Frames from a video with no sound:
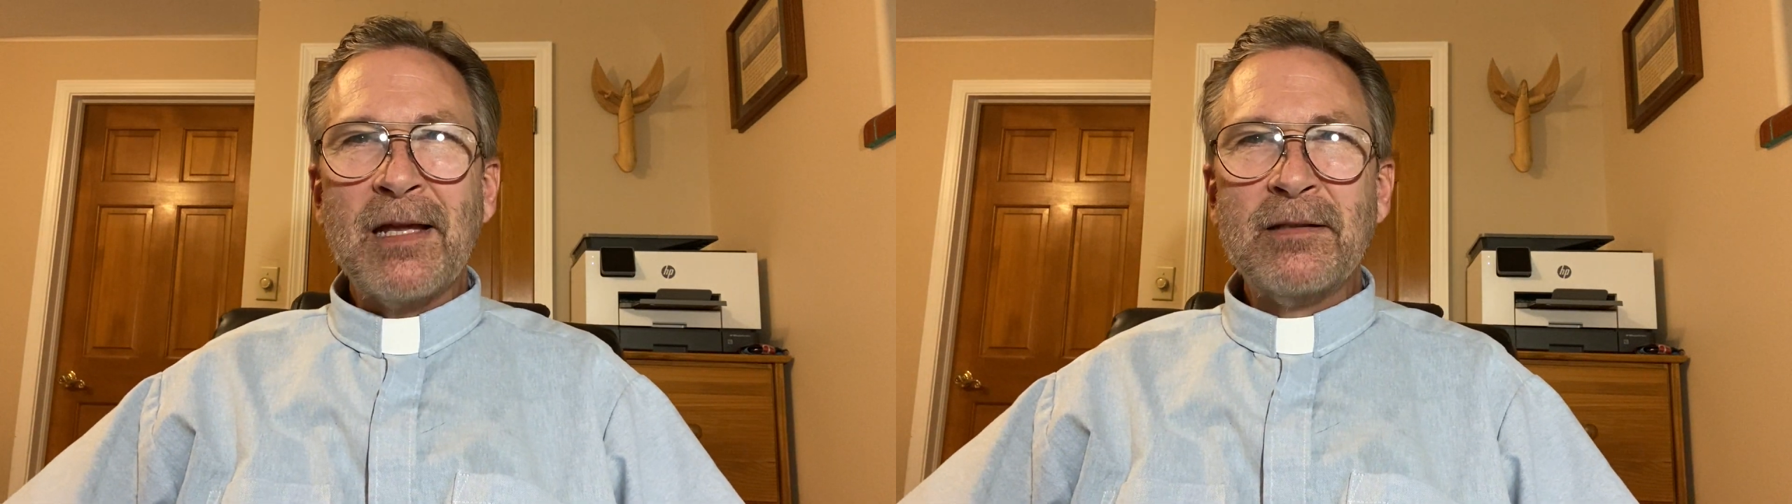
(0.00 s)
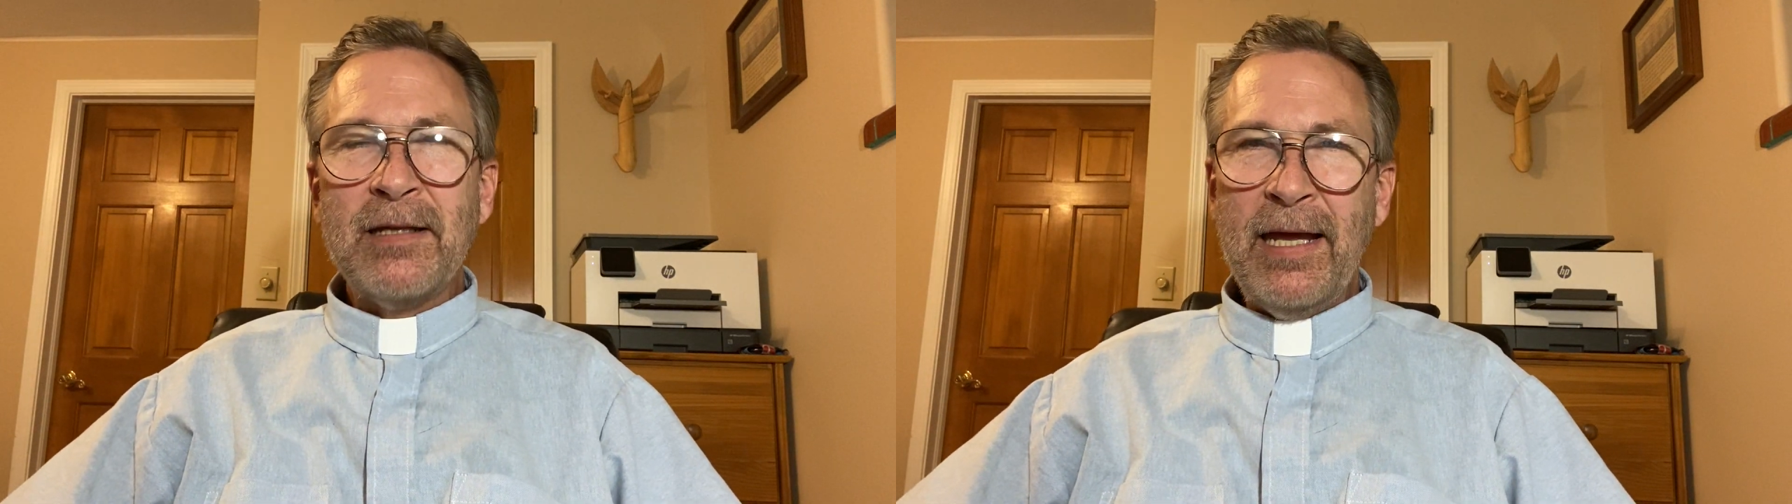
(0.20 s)

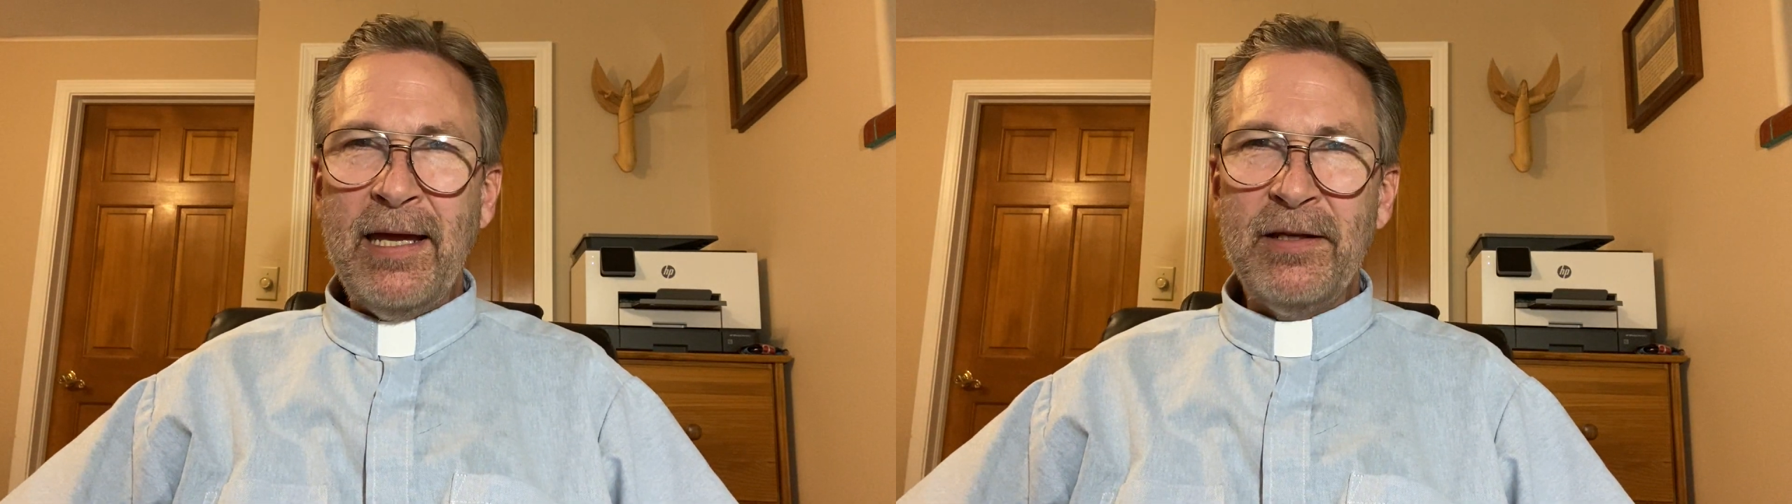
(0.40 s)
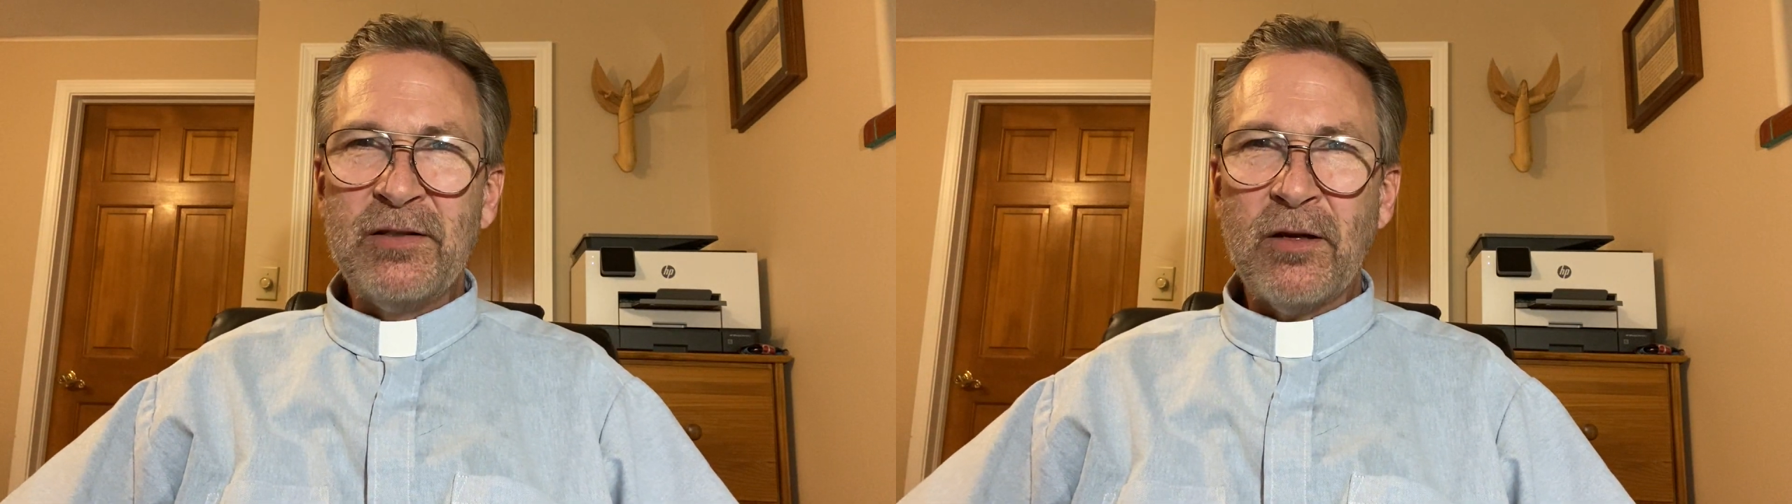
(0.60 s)

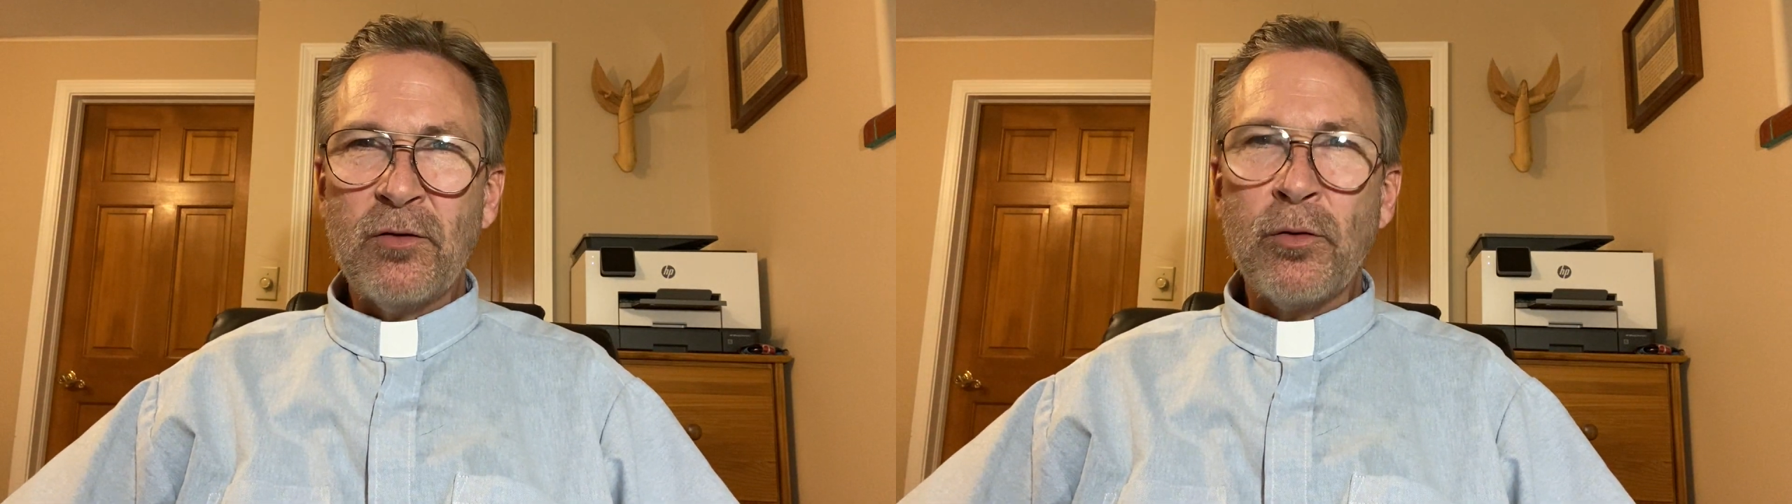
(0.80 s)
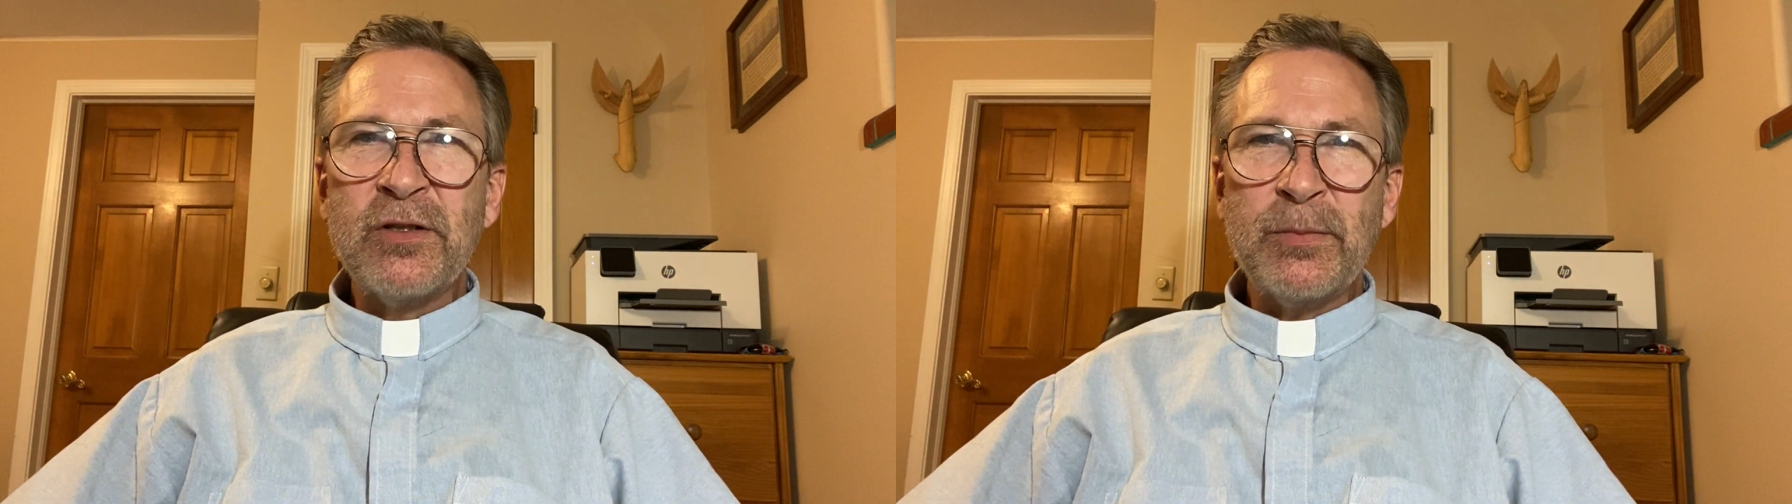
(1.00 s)
Today's
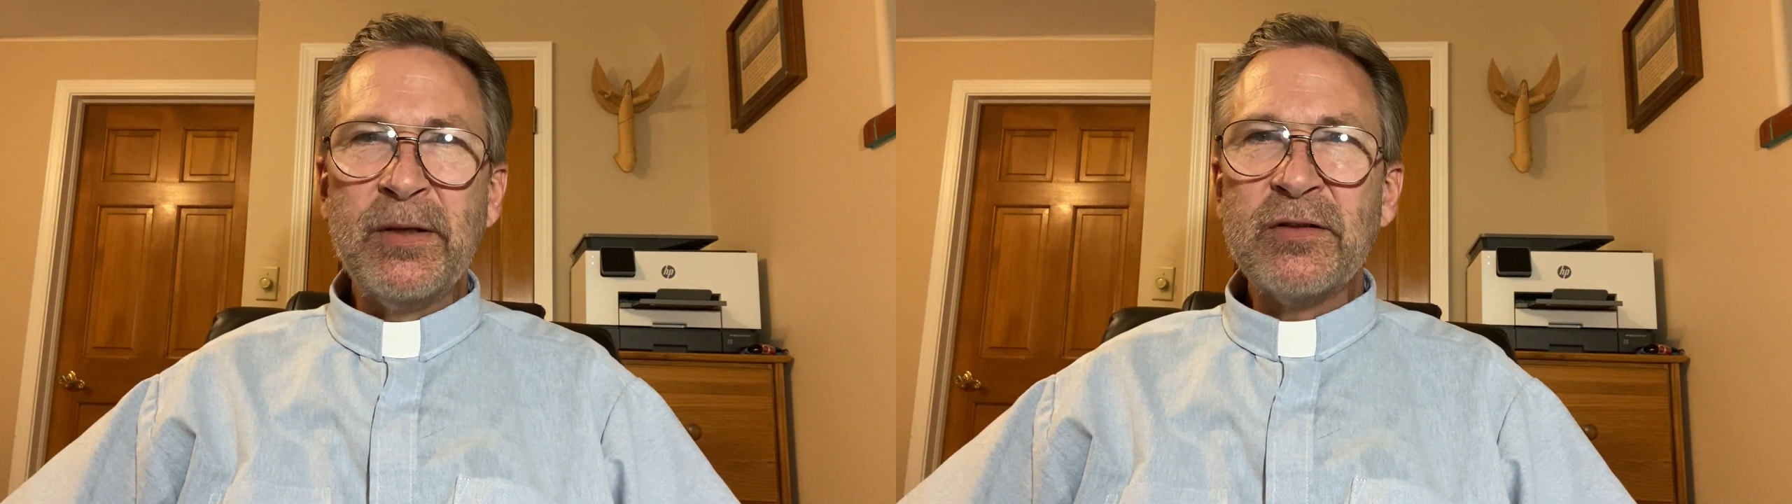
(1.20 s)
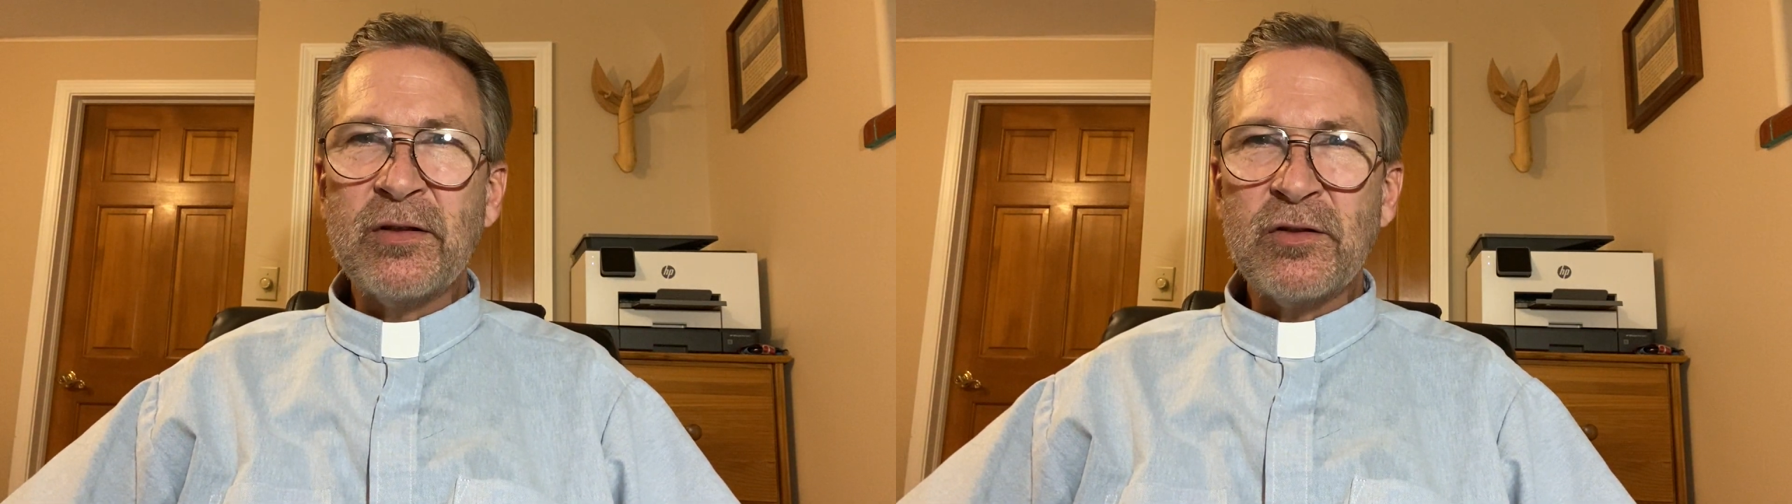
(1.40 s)
Christmas